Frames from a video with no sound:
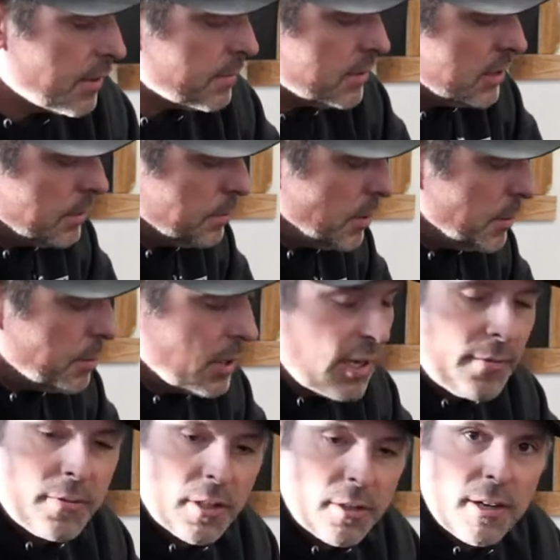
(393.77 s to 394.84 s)
I've seen people
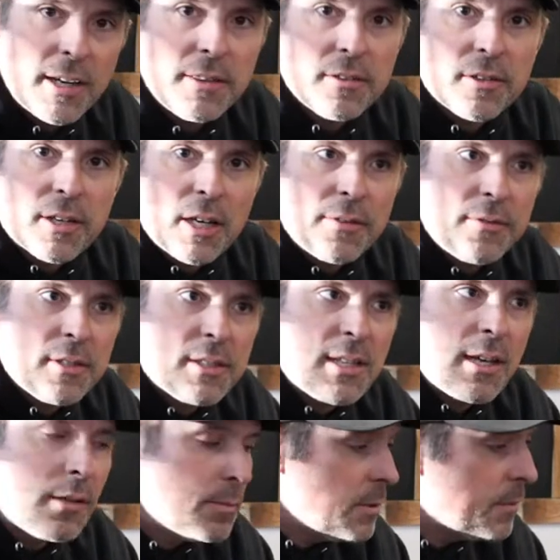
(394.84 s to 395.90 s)
have to grind their covers
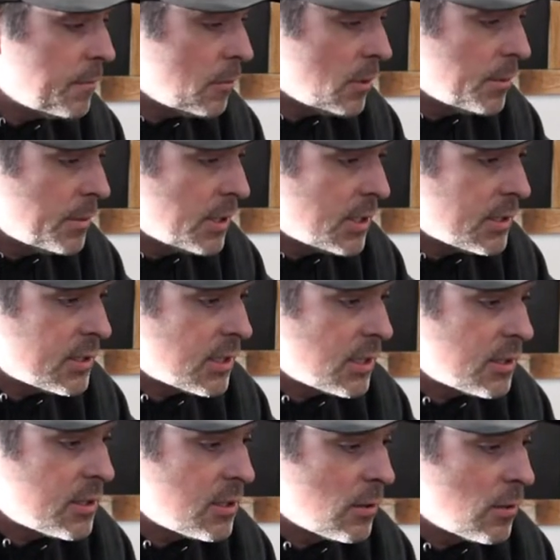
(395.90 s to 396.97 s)
down before because it
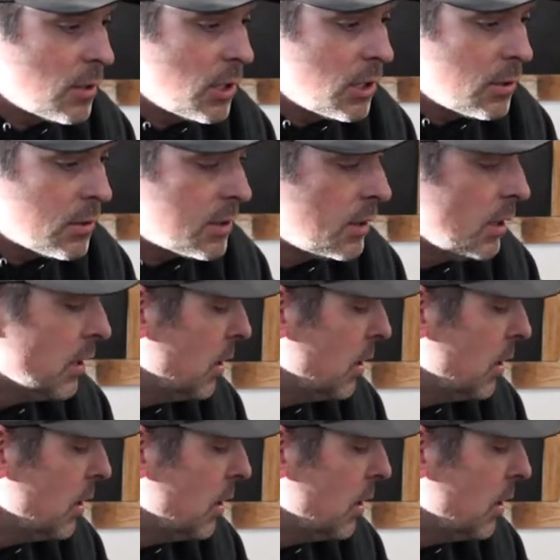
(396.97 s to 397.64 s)
gets so close.